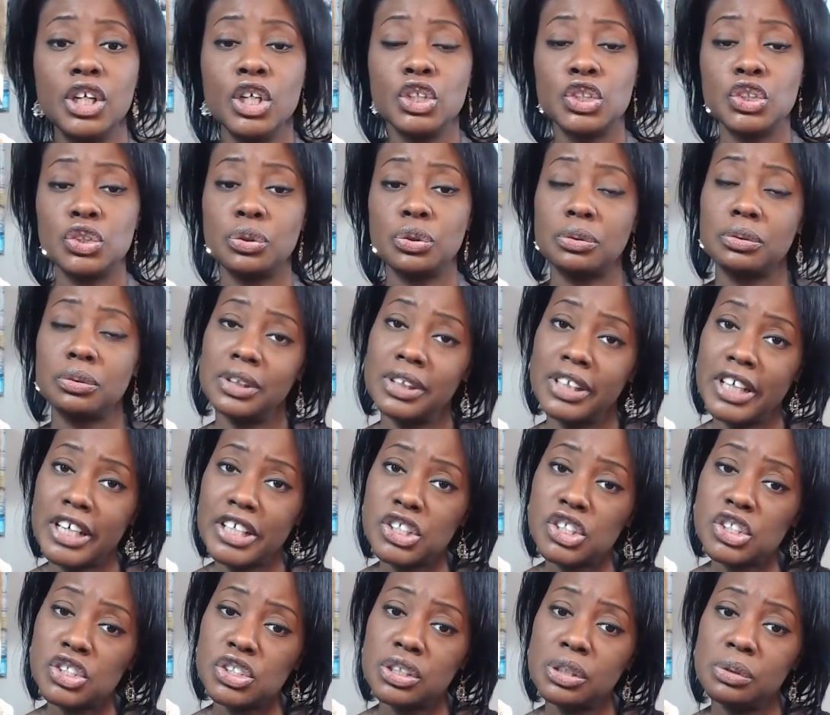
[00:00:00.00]
to a
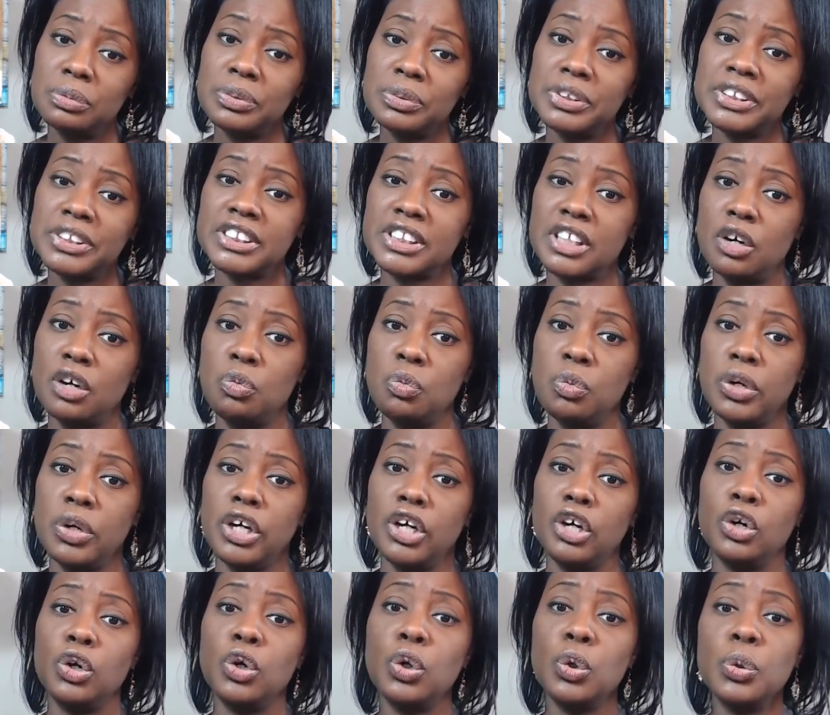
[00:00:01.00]
relationship with
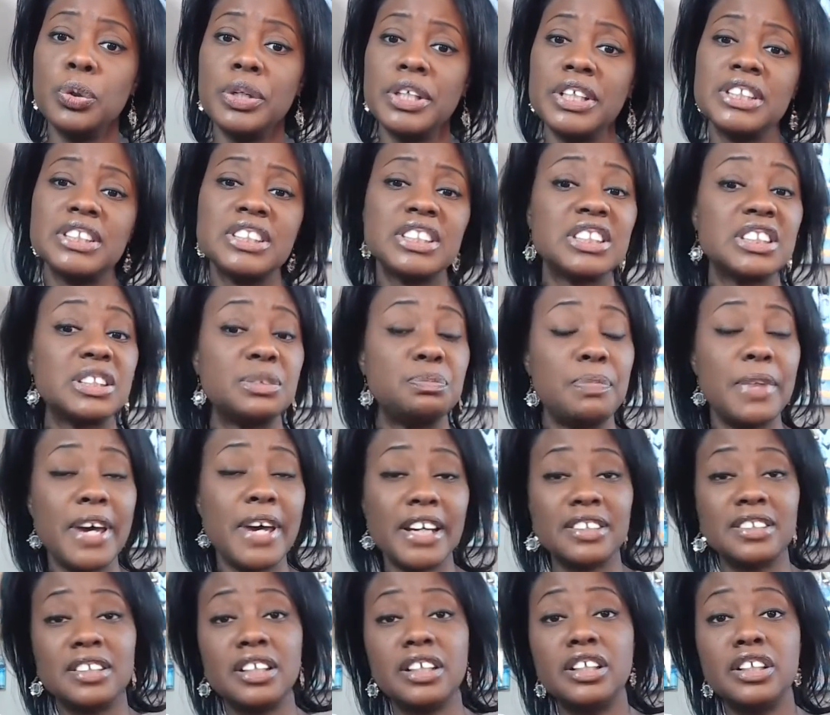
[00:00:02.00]
someone who he
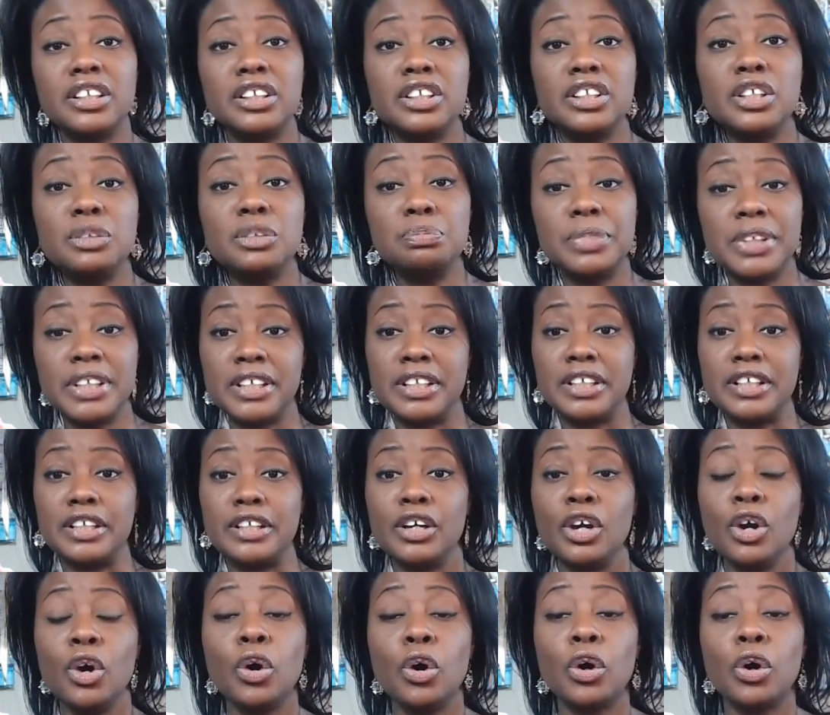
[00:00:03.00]
suspected could be